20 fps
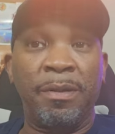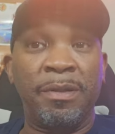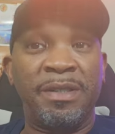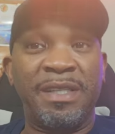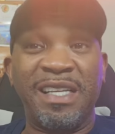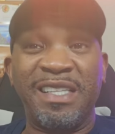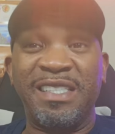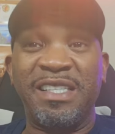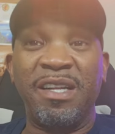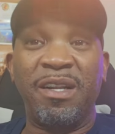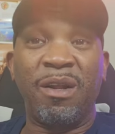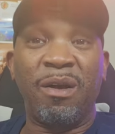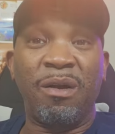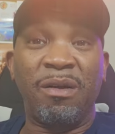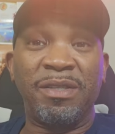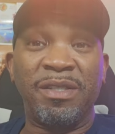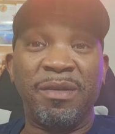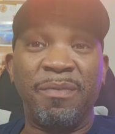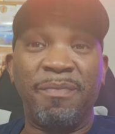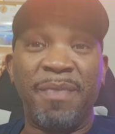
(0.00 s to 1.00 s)
Says she
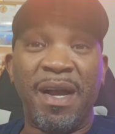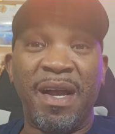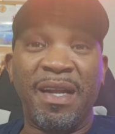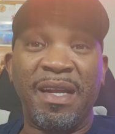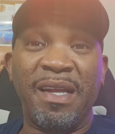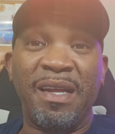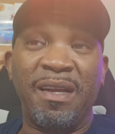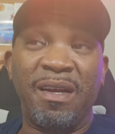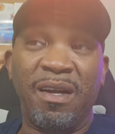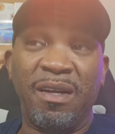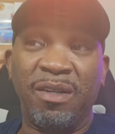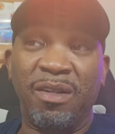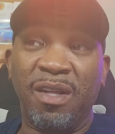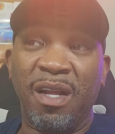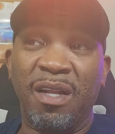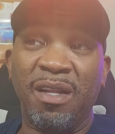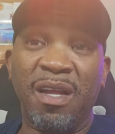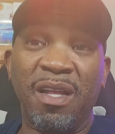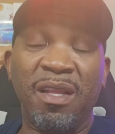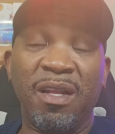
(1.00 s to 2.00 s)
lost somebody, her
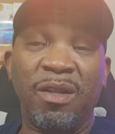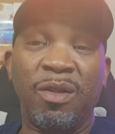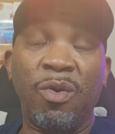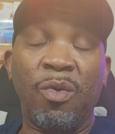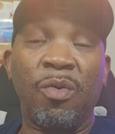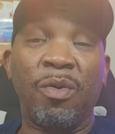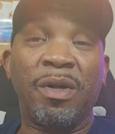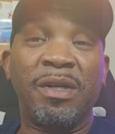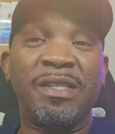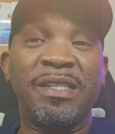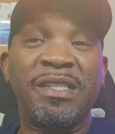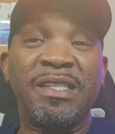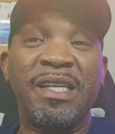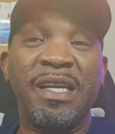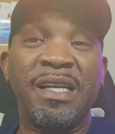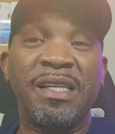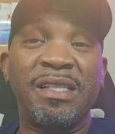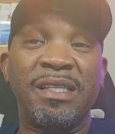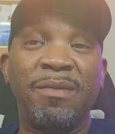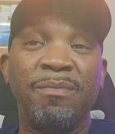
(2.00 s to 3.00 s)
another daughter,
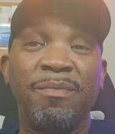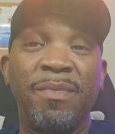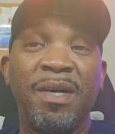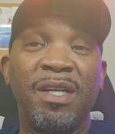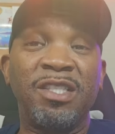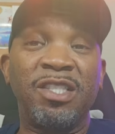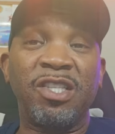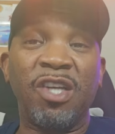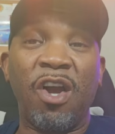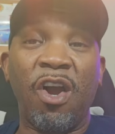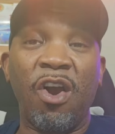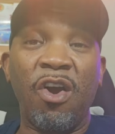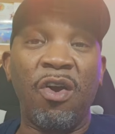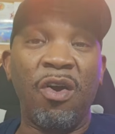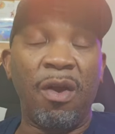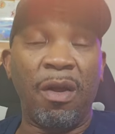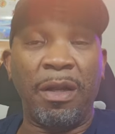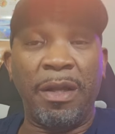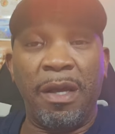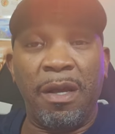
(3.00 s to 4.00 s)
six months
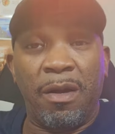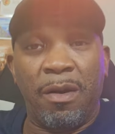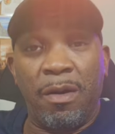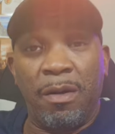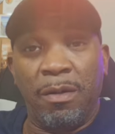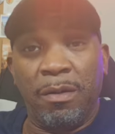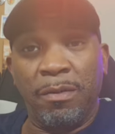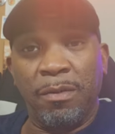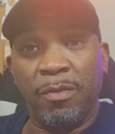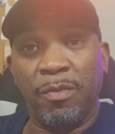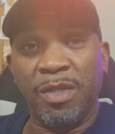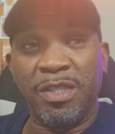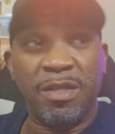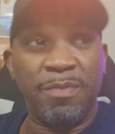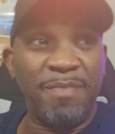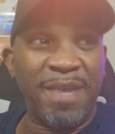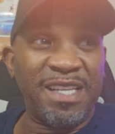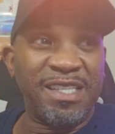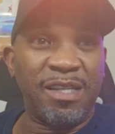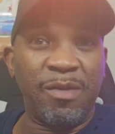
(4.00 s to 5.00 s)
earlier.
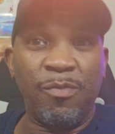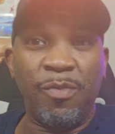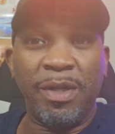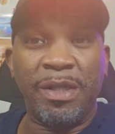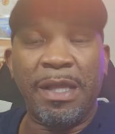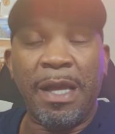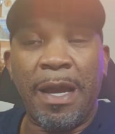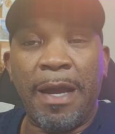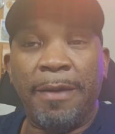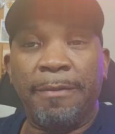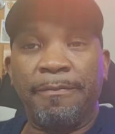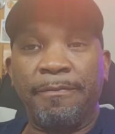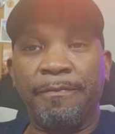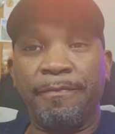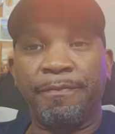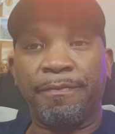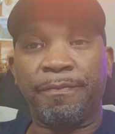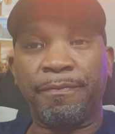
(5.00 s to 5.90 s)
What's messing with that?